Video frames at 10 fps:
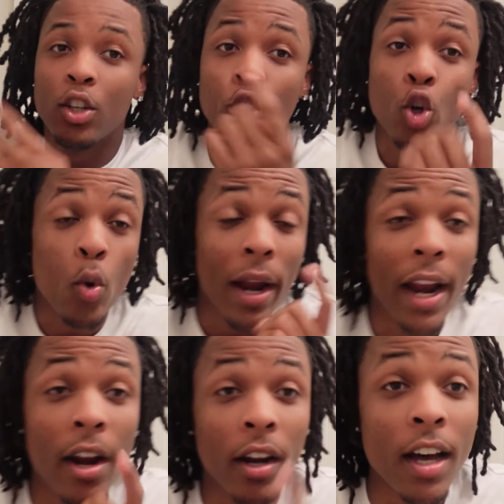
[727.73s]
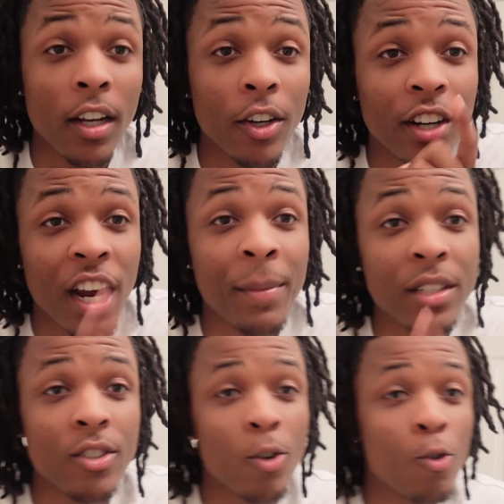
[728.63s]
New hair color coming
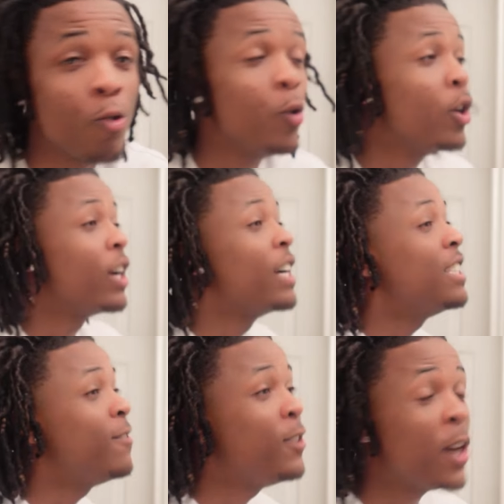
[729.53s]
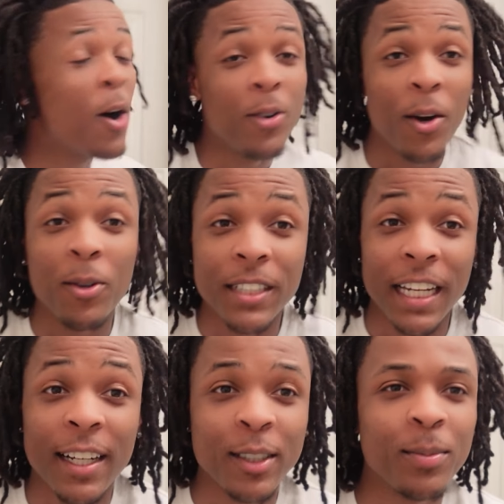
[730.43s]
soon. Cause if you don't know
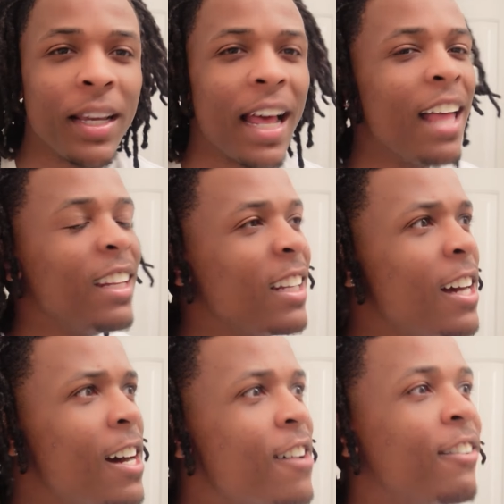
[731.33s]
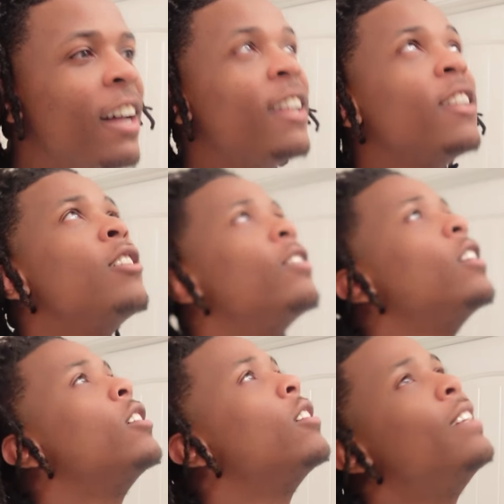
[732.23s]
J-Dubs, man, I love, I love, I
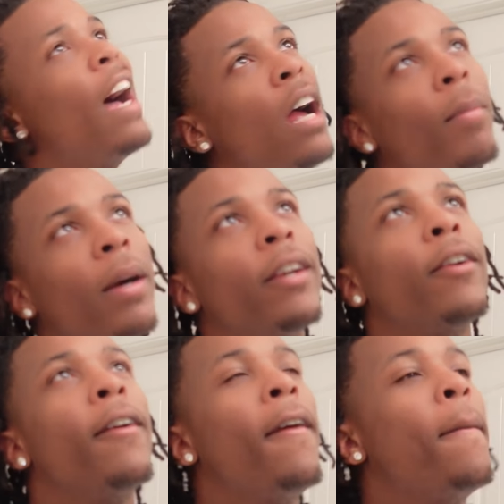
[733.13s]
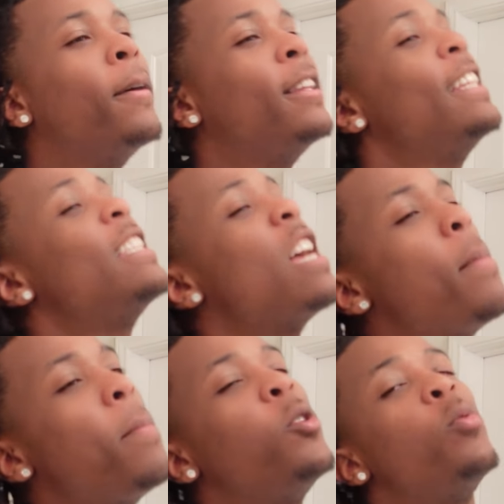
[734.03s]
love dyeing my hair. But this time
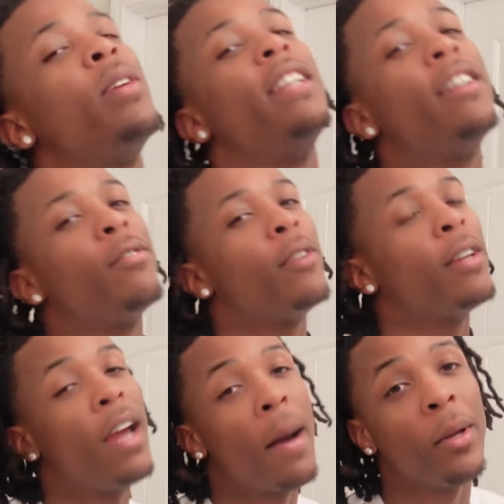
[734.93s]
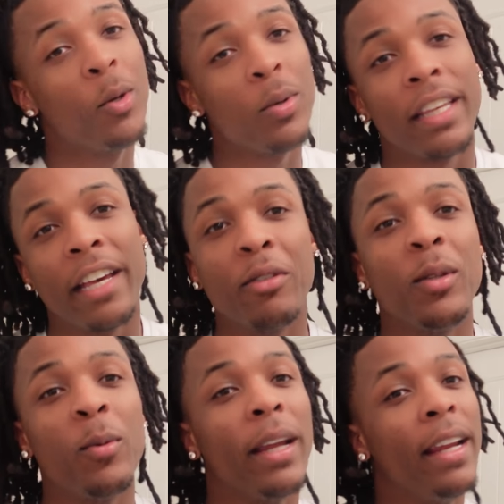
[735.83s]
I'm gonna do it different. I'm gonna do it the
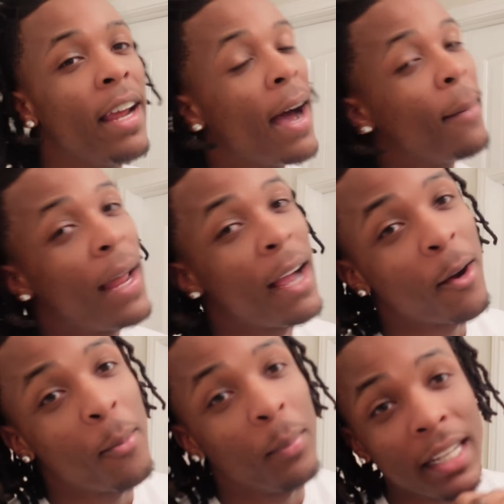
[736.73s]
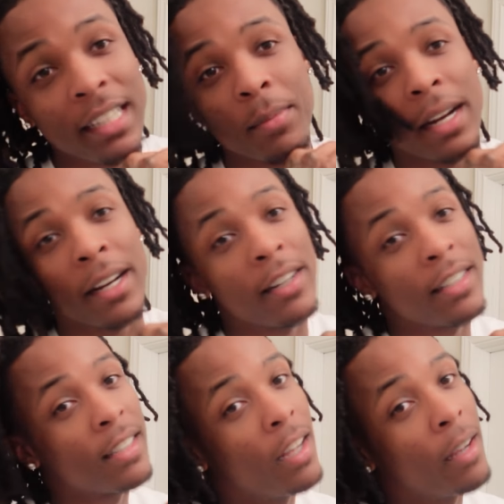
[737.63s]
healthy way. I'm not gonna bleach my hair
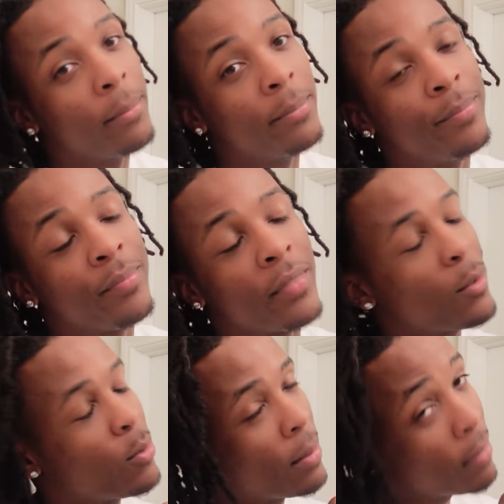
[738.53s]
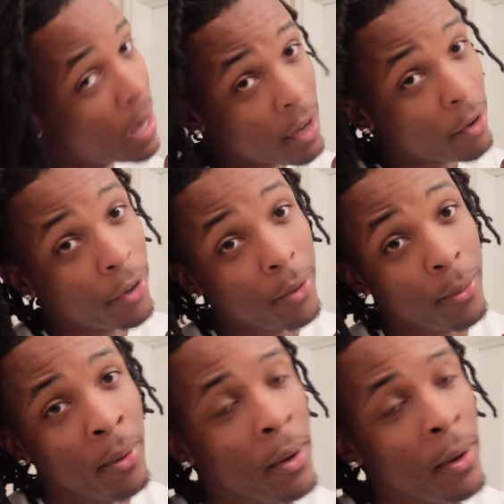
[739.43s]
this time. That's what I'm not gonna do.